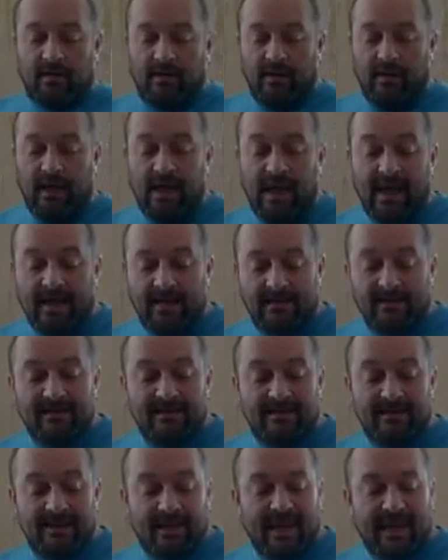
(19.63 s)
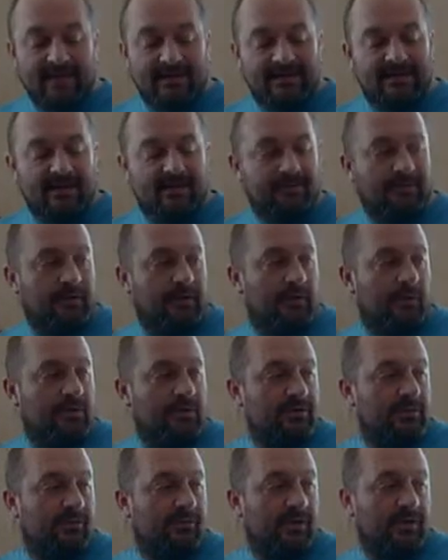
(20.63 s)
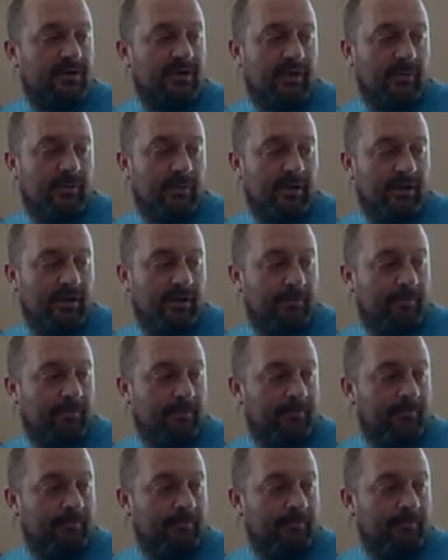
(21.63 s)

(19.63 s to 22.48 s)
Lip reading: it's a lot stiffer than it was before I tempered it.